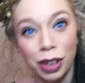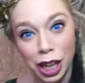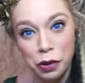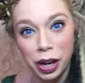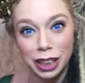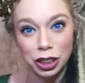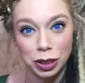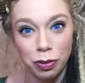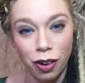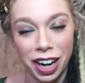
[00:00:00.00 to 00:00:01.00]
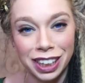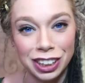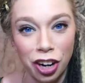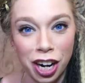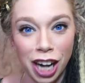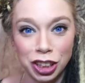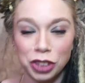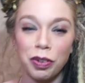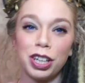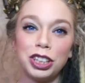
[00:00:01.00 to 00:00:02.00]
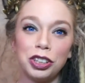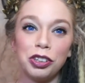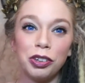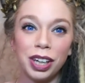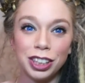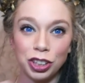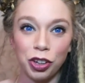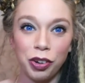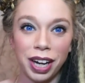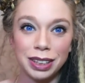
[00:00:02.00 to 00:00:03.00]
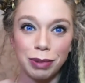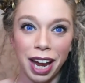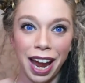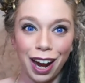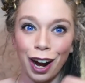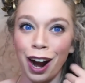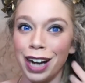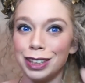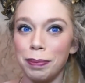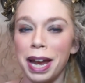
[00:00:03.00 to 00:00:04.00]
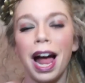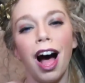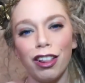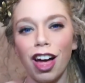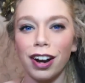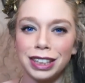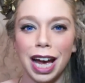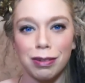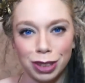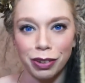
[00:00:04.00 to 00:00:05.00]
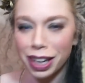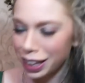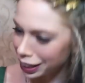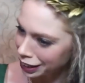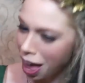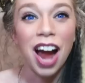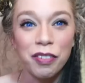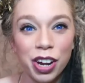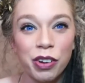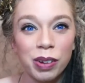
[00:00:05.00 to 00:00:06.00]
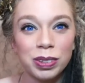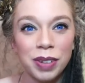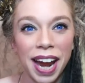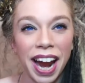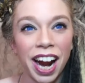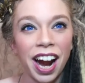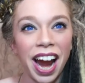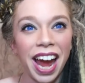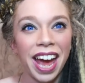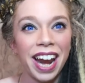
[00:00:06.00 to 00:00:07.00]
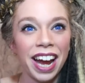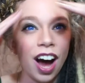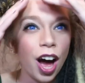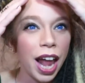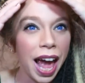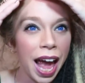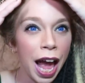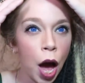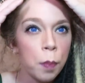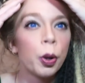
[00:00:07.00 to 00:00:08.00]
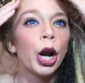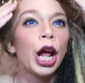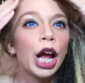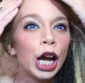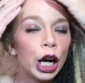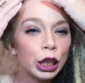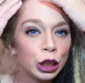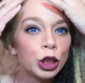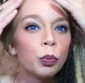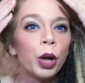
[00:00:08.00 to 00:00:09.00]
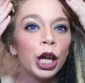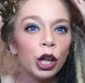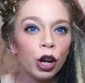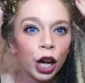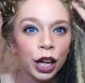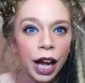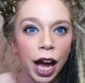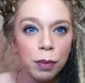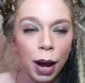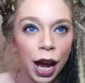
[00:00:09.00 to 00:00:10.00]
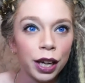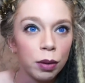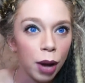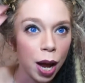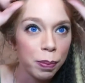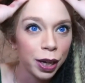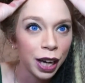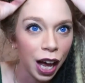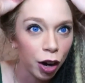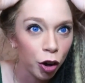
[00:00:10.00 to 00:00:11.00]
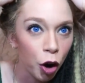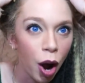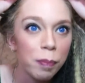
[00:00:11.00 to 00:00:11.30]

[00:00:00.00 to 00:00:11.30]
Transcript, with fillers: Really quick, just before I get started, I just wanted to show you guys my hair. I spent a lot lot of time doing this. I recrimped my hair and I got a pretty sweet looking headband in my opinion. I don't know.